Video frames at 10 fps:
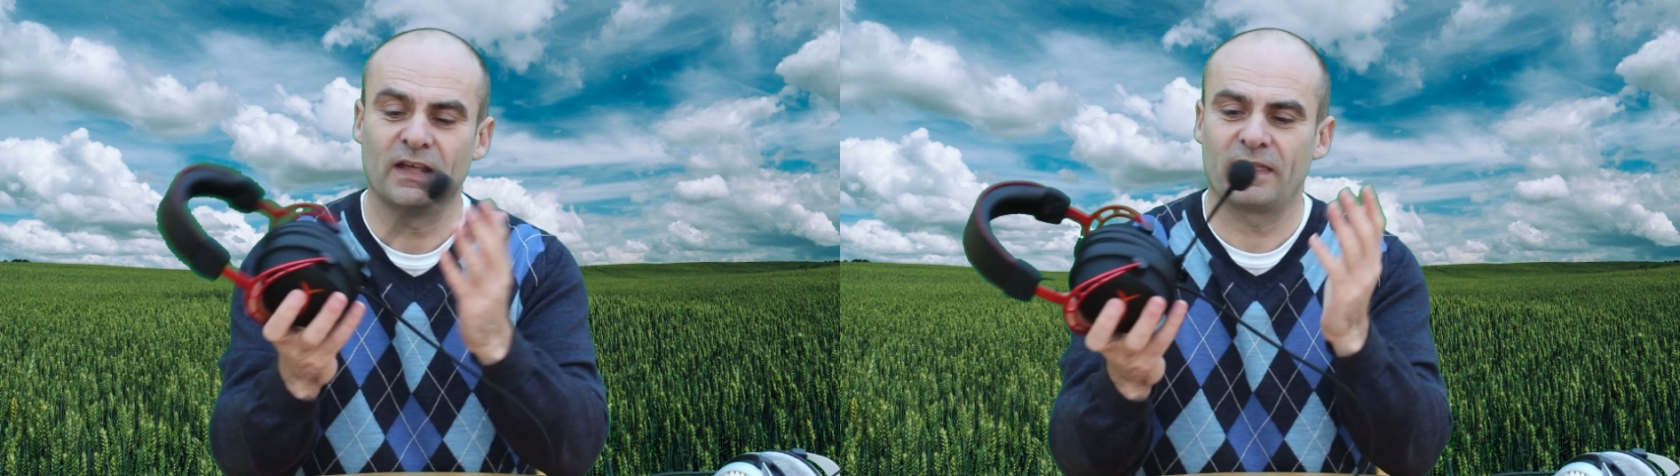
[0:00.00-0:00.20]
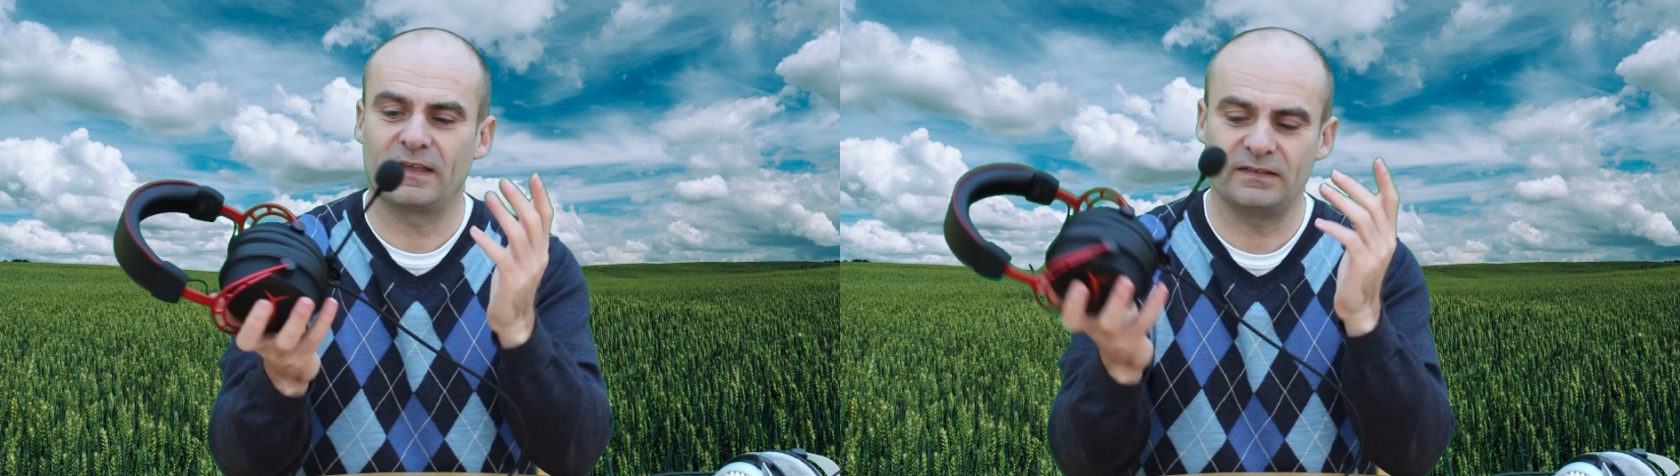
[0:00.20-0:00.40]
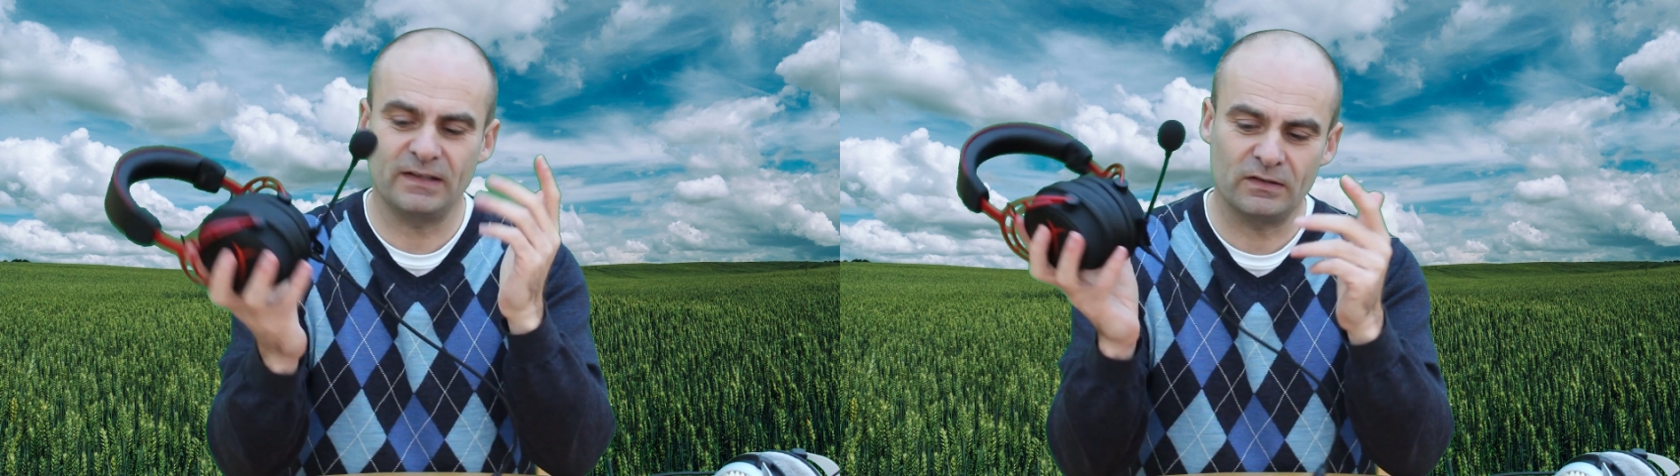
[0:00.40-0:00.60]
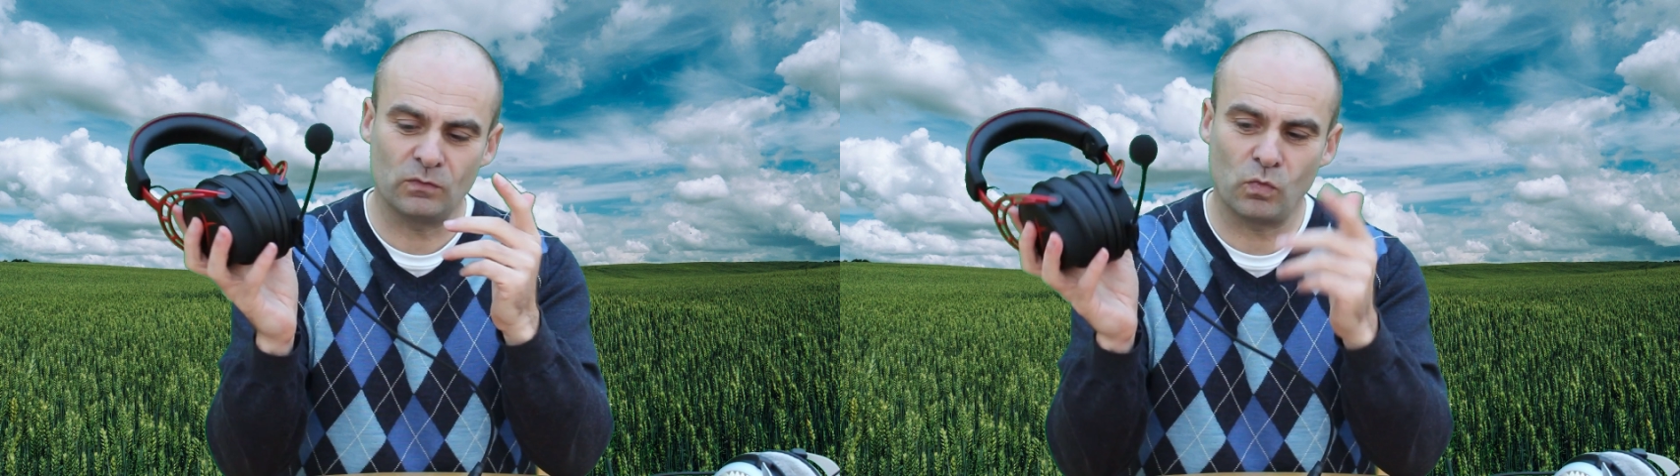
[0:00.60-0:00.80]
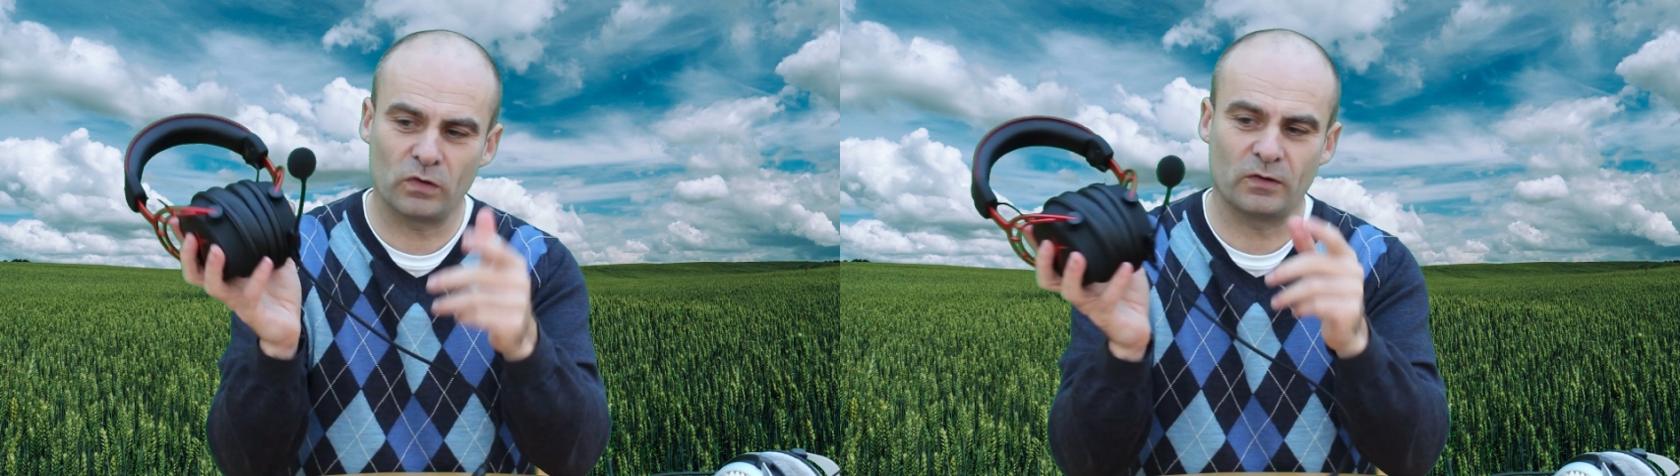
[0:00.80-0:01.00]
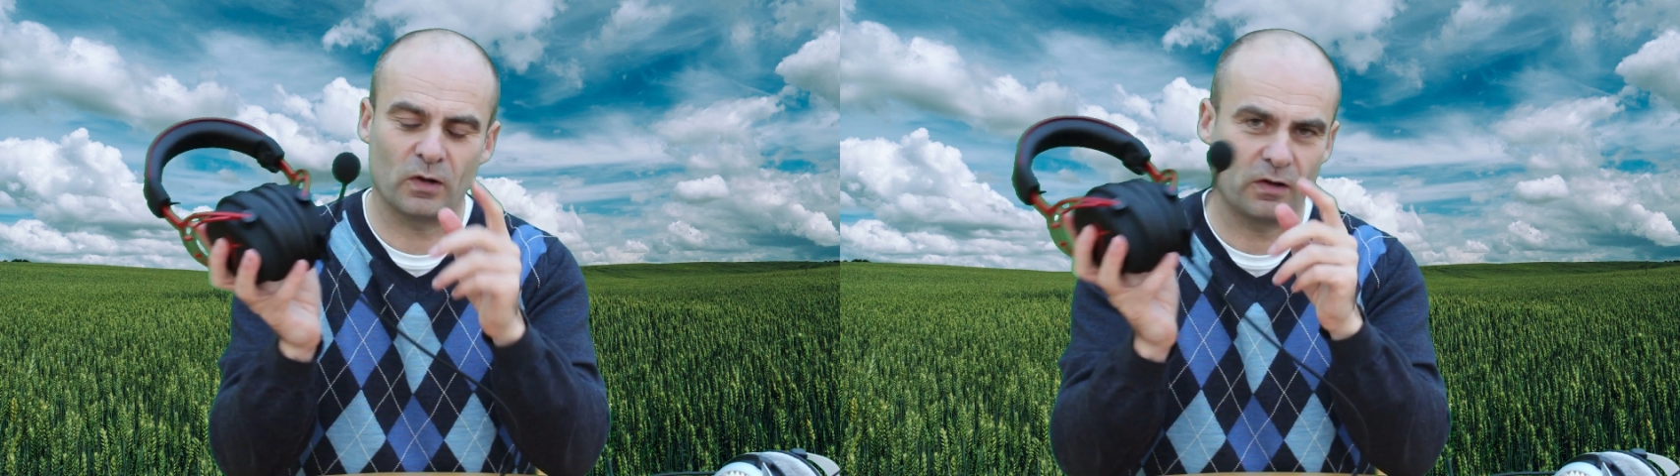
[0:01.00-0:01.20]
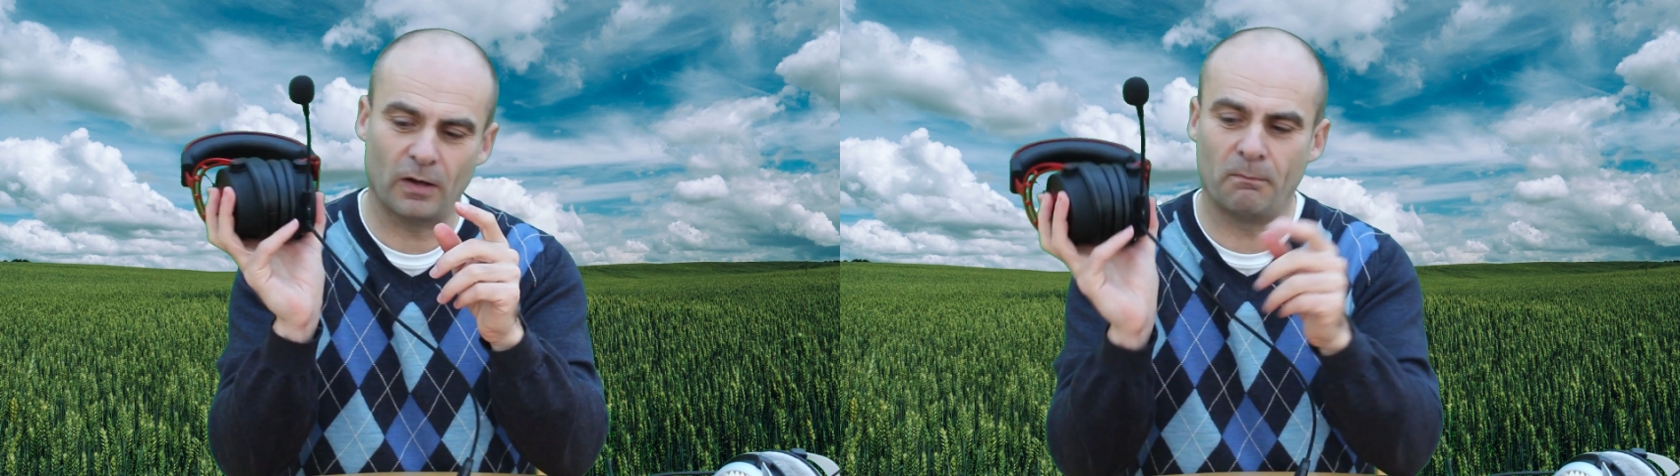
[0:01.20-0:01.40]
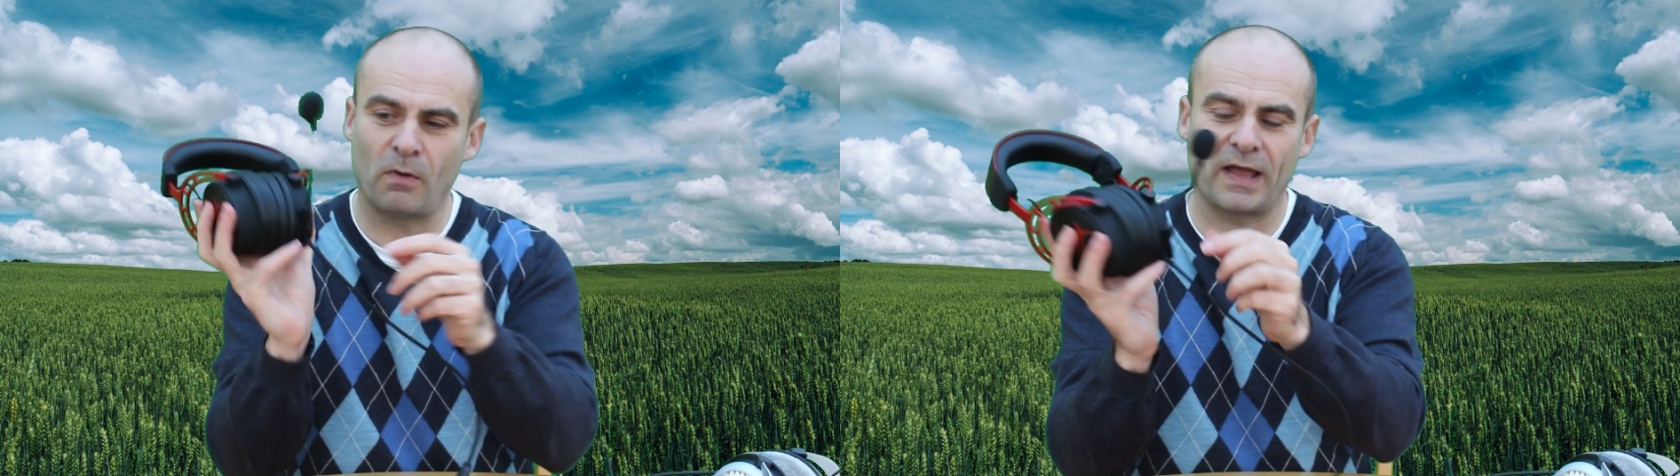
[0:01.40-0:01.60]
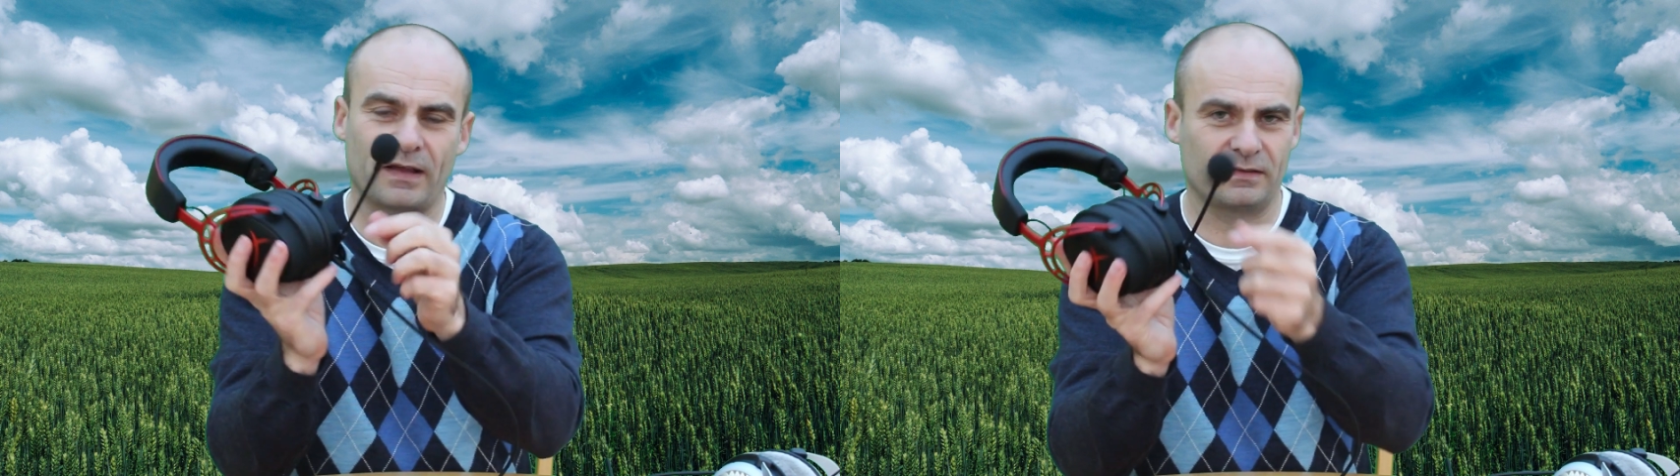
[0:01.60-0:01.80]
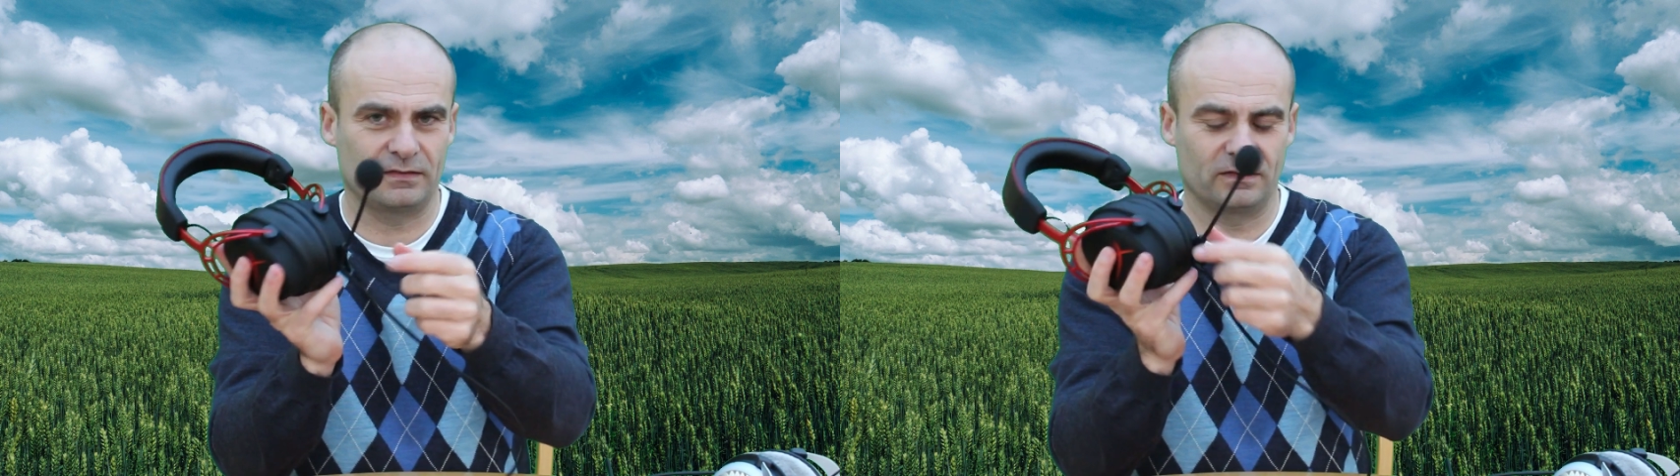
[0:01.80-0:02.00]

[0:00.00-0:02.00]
They didn't want a mic